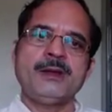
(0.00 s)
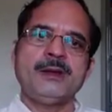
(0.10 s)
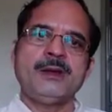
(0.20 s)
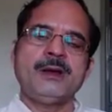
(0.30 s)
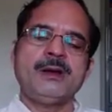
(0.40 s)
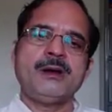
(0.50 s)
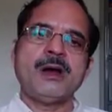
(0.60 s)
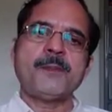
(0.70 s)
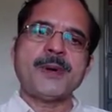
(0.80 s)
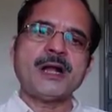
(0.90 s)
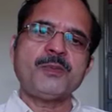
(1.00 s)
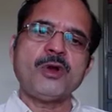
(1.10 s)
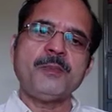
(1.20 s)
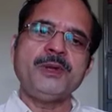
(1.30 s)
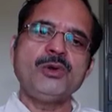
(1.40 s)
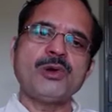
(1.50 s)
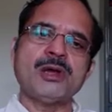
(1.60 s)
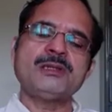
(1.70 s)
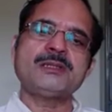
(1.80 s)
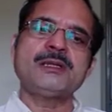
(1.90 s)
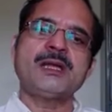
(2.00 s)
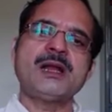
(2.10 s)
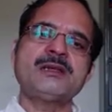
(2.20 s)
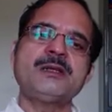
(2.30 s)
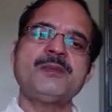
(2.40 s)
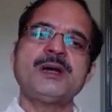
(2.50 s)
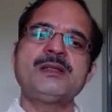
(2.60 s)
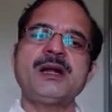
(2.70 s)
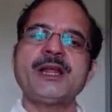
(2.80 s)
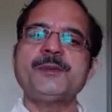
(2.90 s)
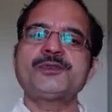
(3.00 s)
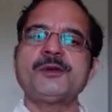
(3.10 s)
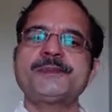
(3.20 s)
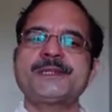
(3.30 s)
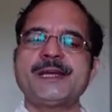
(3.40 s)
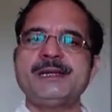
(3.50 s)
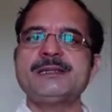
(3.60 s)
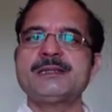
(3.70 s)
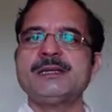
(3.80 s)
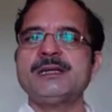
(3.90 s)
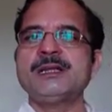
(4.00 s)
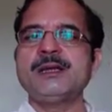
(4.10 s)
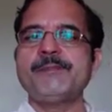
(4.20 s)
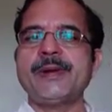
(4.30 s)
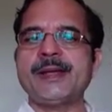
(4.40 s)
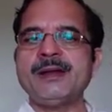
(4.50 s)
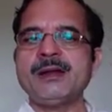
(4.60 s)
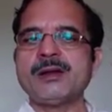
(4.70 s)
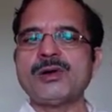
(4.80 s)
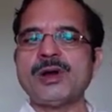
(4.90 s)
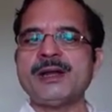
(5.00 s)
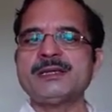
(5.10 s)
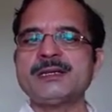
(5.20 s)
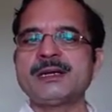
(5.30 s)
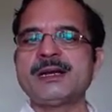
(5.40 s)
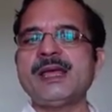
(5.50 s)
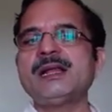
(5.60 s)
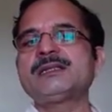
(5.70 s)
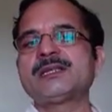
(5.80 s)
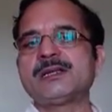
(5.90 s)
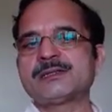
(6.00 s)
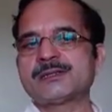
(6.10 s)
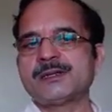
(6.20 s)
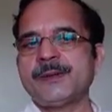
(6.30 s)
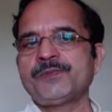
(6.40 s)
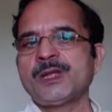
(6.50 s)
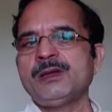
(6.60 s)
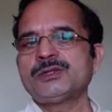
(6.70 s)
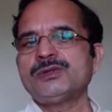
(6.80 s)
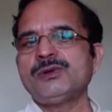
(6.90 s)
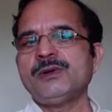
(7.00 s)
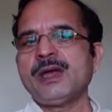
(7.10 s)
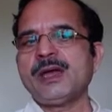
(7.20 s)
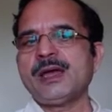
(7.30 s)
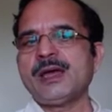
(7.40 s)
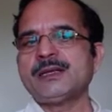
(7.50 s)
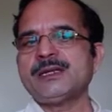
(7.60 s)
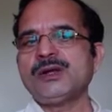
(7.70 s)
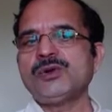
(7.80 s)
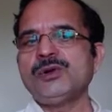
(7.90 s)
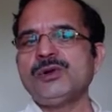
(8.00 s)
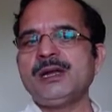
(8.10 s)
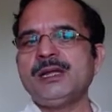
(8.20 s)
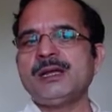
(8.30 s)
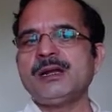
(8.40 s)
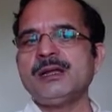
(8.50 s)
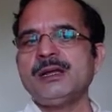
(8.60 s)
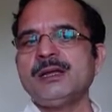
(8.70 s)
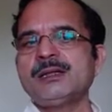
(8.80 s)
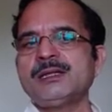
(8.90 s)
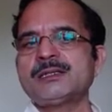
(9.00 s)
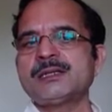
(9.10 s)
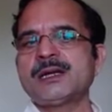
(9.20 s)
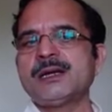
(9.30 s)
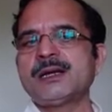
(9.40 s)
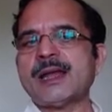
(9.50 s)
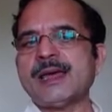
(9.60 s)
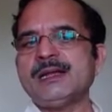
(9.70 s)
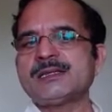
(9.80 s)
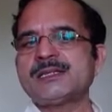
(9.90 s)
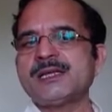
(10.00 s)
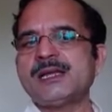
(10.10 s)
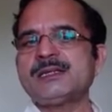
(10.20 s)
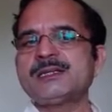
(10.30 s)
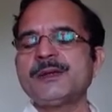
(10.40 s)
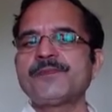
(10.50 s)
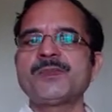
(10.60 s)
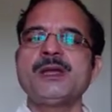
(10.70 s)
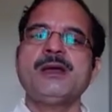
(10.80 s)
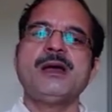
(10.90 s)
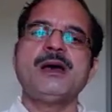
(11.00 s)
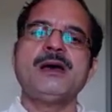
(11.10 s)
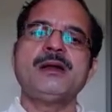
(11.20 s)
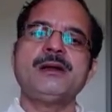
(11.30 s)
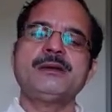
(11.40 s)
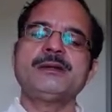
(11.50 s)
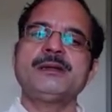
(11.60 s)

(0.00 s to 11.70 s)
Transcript: Apart from neurons, there are some other types of cells in the brain called as glial cells. So, as I told you earlier, these glial cells are